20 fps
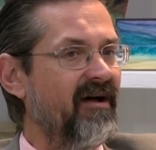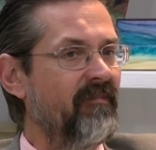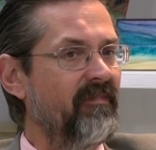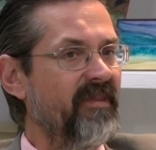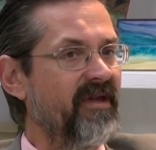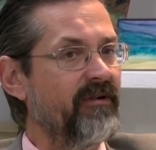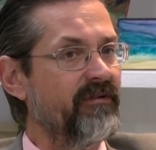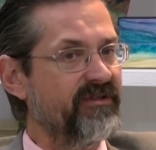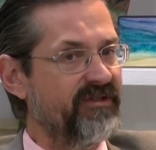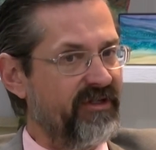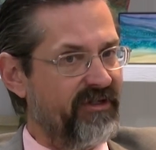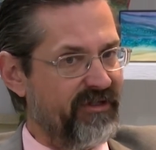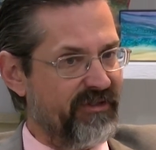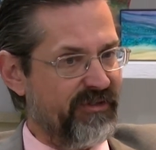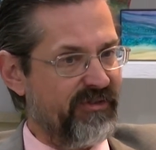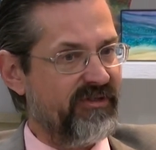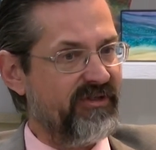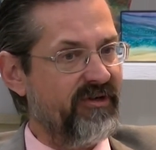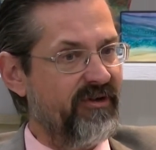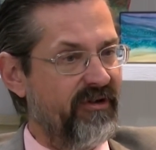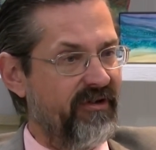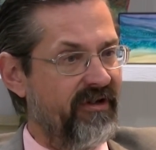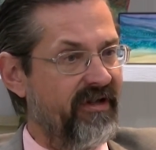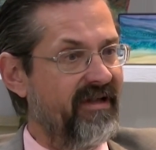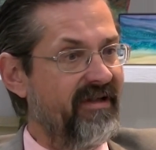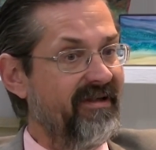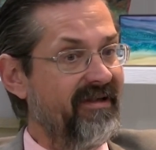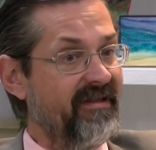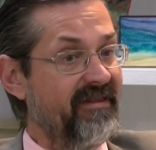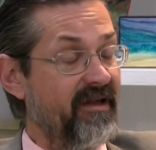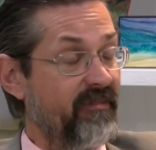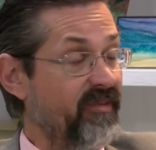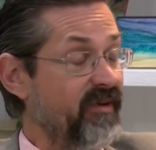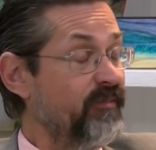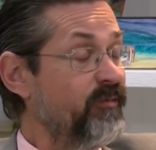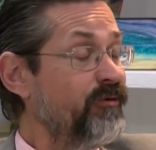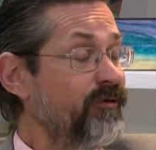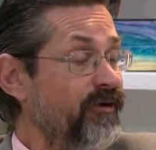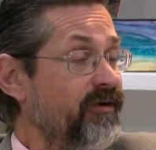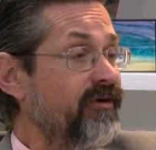there was a concern that
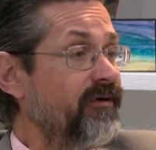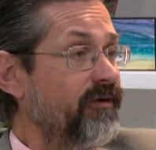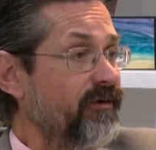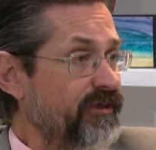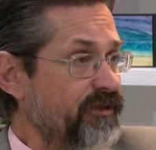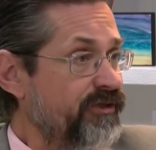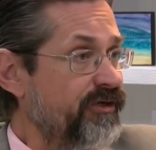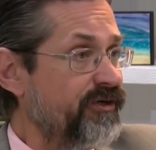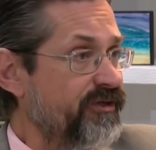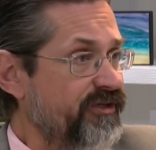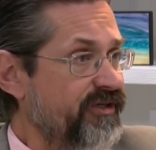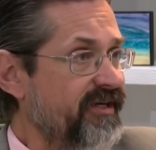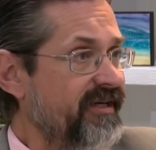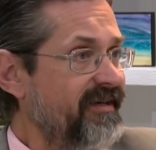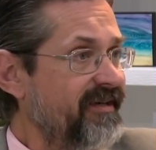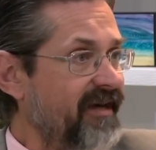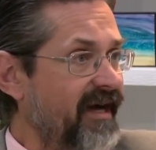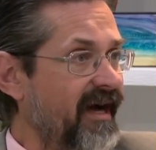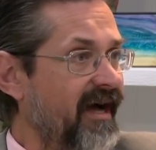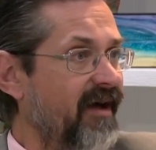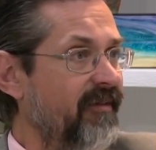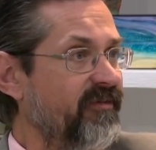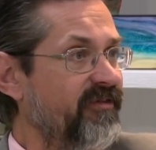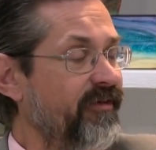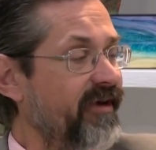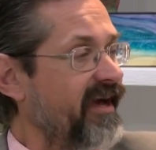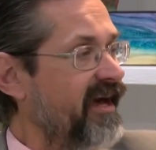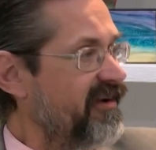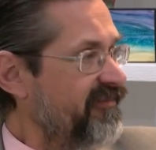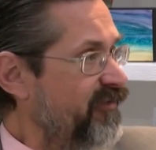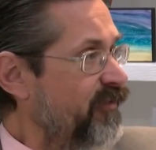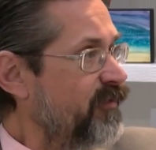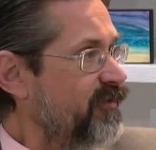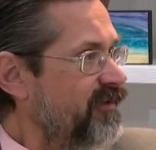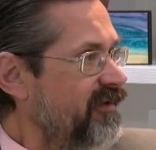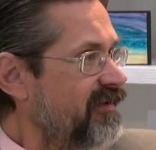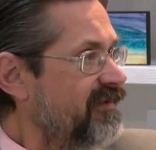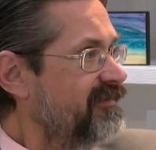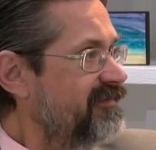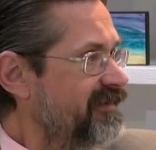people couldn't go to church. So I got a phone
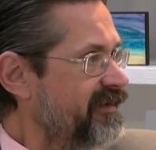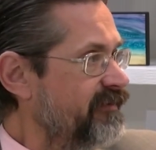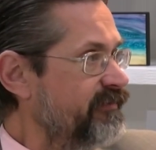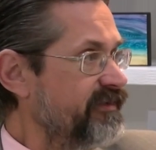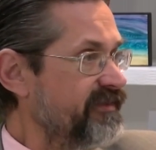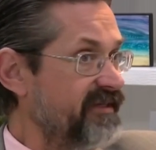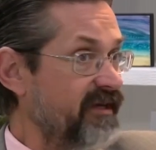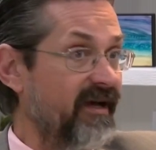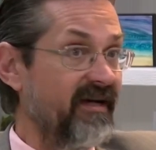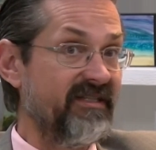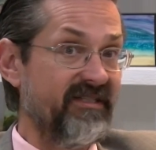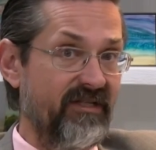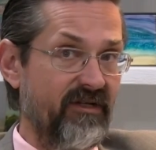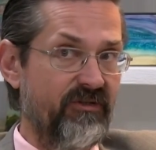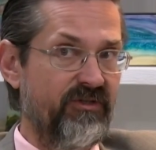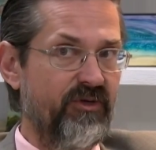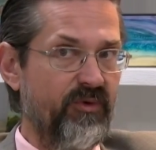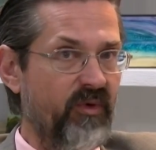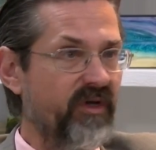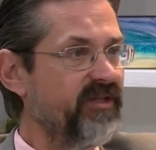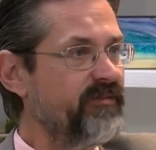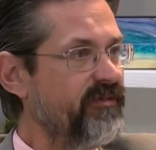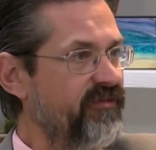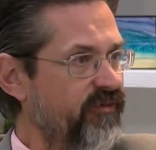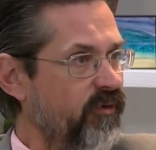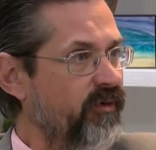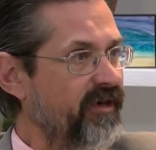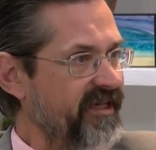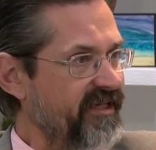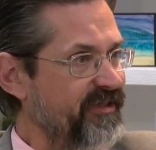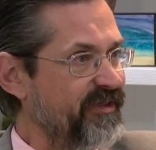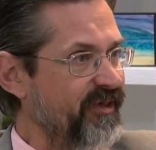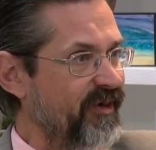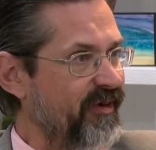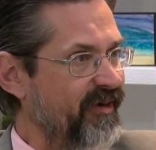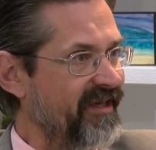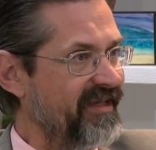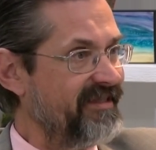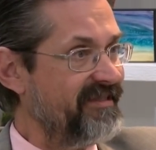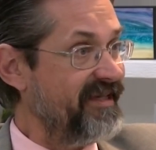call. It was actually 2 weeks before Easter,
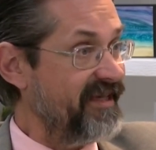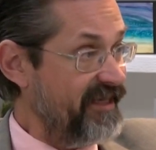and said,